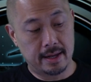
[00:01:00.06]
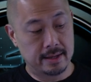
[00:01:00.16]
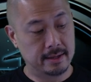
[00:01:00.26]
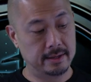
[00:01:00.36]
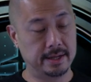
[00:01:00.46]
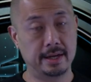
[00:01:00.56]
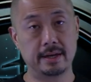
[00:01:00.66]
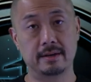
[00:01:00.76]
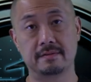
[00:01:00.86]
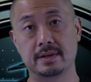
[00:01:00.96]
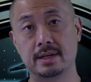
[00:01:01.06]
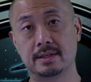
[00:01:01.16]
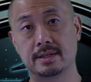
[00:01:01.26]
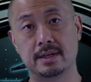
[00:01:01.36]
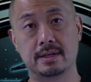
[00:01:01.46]
and all I have
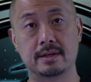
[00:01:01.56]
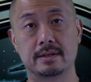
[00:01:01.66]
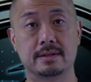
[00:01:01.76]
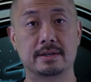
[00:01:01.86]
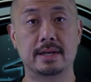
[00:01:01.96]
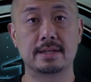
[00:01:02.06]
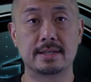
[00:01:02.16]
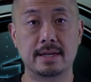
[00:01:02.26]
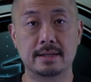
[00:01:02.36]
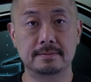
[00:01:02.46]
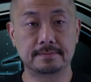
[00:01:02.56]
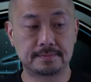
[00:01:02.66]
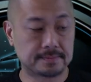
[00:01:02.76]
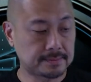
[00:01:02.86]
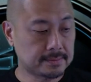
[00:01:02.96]
is a gun on the nightstand,
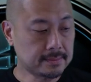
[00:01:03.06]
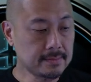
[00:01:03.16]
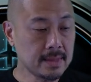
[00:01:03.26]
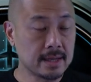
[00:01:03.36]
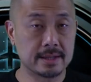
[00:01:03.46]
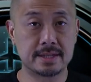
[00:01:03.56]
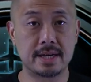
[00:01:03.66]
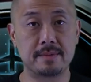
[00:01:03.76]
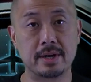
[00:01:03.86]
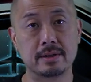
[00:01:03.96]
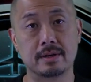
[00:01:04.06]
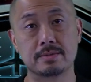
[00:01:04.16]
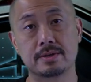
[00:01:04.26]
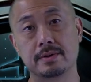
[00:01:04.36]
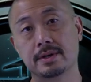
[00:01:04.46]
let's say my
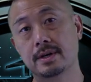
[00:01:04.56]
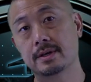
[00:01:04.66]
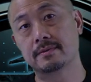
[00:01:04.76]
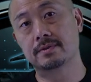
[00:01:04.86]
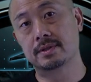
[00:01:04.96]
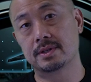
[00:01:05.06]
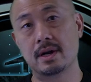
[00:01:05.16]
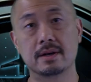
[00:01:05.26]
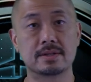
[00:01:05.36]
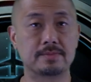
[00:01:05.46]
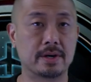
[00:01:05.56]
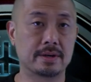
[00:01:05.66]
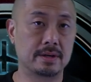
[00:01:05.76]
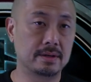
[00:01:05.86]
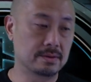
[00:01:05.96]
alarm's going off or the dogs are
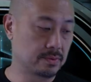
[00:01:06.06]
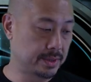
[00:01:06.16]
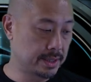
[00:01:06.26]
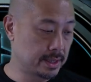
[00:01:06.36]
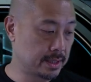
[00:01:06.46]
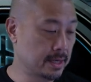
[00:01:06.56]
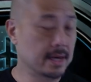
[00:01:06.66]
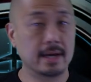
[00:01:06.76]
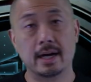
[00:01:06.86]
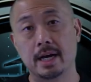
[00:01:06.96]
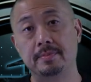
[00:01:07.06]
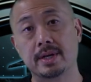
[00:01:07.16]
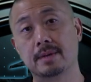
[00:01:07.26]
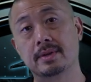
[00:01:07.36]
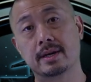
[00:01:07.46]
barking or whatnot, I
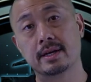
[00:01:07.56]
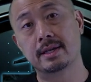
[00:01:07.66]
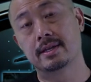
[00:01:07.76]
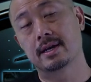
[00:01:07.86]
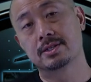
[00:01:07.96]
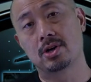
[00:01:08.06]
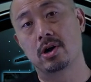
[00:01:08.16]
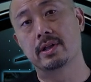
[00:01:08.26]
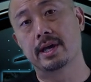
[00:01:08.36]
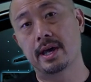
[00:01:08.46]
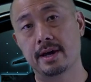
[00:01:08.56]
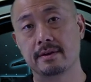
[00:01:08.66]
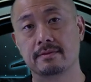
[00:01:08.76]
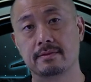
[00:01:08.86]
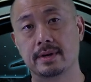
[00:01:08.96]
pick up the gun, that's all I
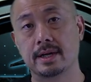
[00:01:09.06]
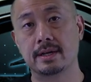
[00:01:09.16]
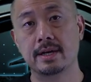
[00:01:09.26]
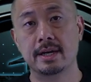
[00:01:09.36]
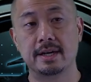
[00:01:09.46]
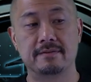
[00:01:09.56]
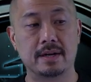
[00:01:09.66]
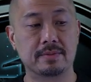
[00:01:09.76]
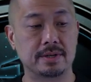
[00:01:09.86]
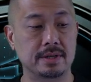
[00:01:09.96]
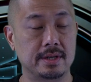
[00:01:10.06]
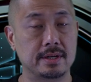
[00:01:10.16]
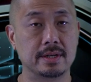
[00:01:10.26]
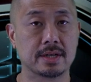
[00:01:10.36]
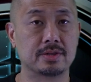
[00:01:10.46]
have, right? If I'm gonna need
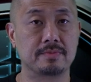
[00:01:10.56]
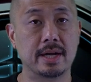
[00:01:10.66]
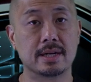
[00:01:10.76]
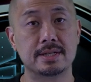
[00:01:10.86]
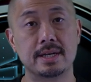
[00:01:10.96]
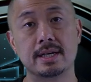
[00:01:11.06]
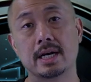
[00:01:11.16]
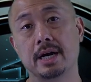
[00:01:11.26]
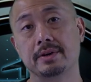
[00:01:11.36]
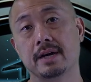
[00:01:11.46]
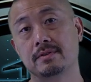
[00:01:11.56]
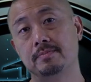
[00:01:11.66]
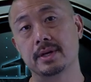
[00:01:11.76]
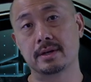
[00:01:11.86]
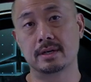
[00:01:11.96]
an extra magazine, I would have to
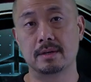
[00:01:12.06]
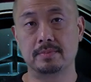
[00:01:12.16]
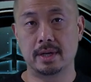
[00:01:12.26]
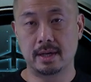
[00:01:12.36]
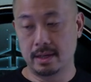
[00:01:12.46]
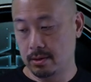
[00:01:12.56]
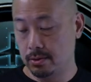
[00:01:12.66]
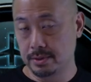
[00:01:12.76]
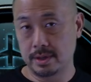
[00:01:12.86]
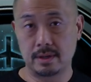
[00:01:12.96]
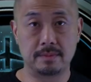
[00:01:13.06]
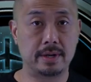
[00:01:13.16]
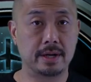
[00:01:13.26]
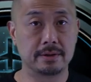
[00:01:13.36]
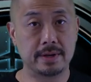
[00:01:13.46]
pick it up and hold it on
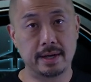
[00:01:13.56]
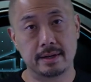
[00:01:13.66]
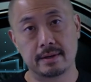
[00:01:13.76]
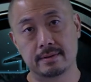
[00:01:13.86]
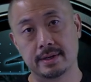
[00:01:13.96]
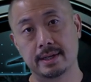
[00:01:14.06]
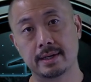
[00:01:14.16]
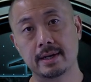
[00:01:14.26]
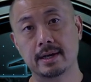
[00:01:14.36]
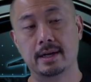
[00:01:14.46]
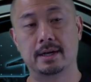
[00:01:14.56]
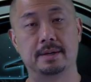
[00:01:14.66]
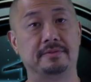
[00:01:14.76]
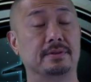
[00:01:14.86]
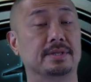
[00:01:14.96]
my other hand, right?
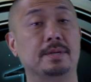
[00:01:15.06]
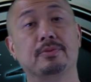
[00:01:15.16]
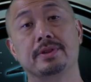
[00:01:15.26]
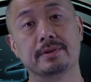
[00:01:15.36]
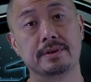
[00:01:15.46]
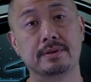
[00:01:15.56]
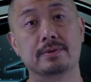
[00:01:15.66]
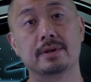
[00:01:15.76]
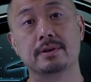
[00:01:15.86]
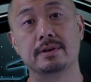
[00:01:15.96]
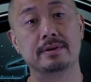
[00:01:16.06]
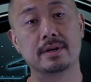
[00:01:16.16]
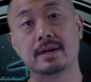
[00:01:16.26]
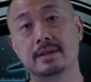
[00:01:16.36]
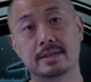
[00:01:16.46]
If you sleep with your underwear, you're
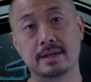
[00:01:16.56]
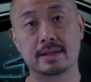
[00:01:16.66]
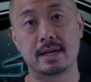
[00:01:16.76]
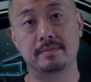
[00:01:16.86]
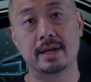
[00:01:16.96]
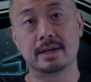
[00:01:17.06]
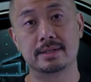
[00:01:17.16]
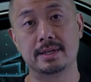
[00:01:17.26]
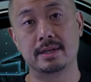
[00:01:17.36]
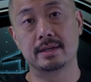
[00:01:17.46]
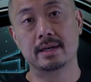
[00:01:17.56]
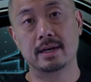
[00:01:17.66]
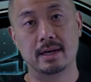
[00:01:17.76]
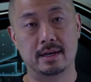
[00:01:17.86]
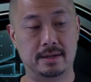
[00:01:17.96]
not gonna tuck that magazine
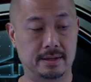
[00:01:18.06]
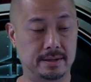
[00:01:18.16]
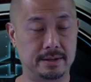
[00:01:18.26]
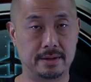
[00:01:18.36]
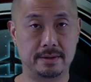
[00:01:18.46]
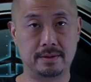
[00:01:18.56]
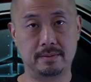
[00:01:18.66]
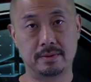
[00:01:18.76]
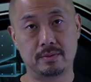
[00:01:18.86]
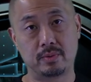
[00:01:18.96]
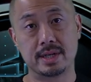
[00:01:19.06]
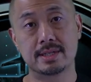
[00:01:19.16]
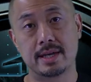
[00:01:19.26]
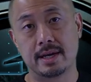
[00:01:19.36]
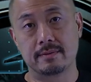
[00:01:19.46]
on your
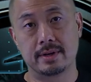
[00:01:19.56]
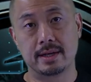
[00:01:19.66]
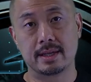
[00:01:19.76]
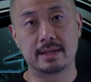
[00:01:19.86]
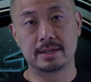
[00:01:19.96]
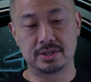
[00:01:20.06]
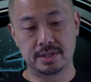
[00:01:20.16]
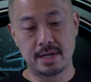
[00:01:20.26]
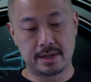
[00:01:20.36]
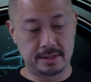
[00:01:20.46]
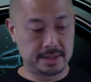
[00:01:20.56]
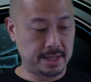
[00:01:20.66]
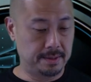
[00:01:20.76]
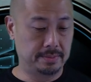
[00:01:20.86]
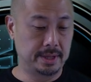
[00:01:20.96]
waistline, right? That thing's just not gonna
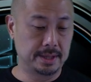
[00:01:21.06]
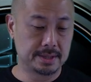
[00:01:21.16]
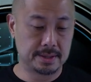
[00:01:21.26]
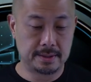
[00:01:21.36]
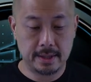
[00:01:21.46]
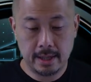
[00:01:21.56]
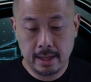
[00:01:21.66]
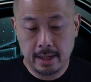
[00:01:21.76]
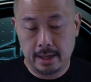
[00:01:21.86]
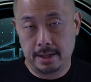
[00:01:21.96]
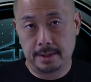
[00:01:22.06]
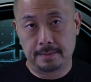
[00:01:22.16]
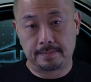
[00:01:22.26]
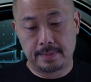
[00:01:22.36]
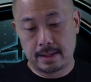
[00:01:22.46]
stay in place.
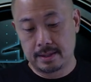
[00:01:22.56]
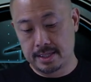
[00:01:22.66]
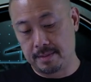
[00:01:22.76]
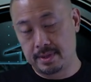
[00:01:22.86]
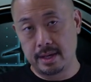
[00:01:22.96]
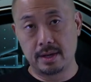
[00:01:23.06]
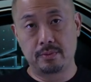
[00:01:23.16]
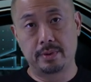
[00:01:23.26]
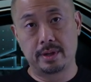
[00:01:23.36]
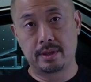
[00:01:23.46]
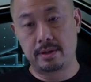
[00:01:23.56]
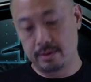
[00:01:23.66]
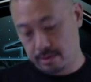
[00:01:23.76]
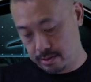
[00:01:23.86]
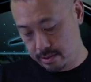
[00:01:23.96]
Same thing with
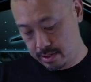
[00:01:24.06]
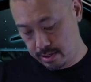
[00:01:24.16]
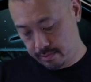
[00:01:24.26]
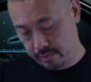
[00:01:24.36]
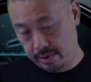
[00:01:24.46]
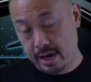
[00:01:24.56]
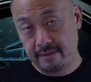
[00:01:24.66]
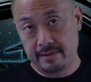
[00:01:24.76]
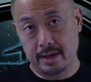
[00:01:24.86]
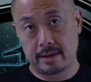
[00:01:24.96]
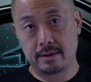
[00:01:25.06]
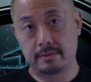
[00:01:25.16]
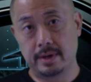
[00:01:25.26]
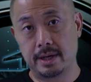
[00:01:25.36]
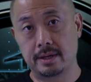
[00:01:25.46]
your IFAK,
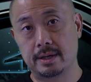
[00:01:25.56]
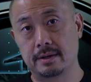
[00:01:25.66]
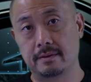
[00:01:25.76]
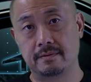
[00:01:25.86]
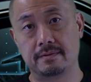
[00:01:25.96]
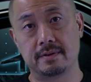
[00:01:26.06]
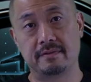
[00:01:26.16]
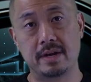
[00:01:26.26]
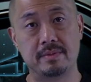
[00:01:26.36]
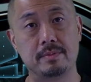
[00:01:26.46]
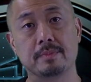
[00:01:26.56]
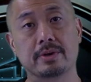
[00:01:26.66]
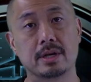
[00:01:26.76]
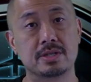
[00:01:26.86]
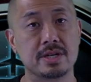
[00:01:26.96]
right? If a family member
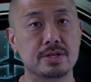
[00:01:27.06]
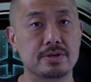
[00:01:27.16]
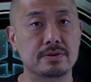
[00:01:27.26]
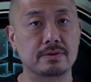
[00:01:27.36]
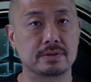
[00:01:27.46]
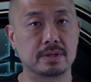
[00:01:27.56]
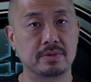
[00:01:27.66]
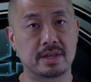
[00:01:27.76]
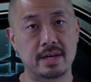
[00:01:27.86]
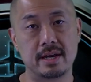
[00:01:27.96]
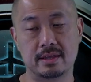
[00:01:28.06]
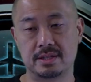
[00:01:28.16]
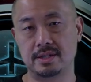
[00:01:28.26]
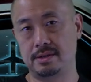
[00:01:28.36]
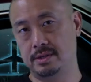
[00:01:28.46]
gets injured or something like that,
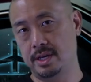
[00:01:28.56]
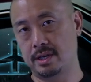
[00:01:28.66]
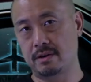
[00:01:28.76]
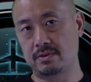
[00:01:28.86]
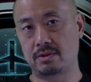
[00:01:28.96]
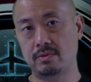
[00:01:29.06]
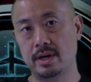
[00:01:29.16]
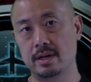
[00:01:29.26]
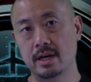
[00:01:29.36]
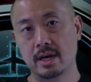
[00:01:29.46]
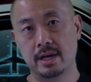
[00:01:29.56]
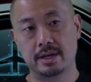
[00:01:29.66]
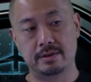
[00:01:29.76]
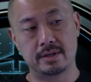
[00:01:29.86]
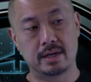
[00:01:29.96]
let's say you take care of the threat,
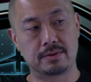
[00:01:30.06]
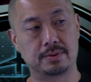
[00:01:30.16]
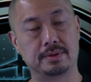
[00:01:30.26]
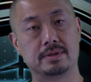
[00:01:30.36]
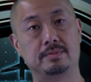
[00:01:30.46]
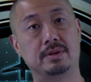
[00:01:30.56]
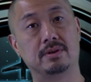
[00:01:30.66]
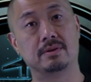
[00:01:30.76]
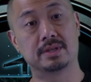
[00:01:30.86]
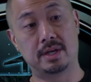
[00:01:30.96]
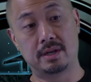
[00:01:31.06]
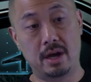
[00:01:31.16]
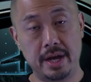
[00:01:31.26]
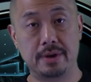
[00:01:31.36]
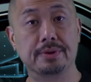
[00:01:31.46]
you're not going to be saying,
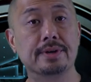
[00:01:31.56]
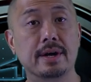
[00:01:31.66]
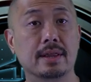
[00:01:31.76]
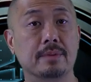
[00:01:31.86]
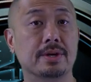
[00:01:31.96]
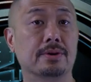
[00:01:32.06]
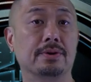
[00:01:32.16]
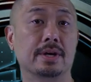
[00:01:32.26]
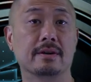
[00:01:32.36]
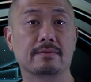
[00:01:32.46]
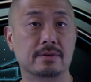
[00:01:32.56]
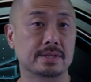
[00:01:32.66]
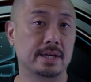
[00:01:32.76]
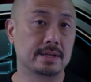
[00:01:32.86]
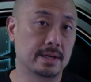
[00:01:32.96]
hey, hold on, let me go get a
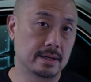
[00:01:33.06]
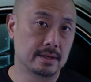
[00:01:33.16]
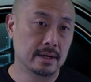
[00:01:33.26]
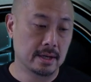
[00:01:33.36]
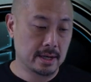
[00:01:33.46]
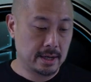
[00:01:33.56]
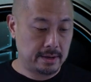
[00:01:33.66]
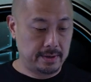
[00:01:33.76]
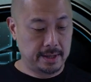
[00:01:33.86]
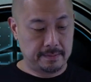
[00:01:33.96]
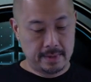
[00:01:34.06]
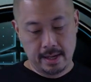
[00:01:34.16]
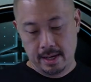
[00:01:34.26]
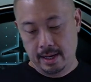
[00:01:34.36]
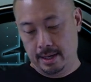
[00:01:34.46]
first aid kit, right?
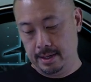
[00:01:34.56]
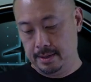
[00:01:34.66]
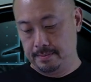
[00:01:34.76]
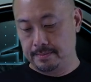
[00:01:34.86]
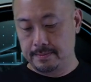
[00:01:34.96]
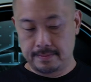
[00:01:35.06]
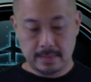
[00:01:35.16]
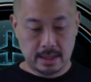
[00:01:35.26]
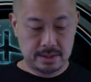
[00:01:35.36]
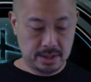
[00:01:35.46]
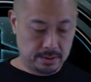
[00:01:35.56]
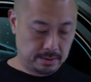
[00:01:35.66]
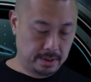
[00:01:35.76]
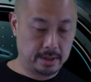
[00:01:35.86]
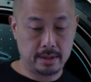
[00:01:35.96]
So,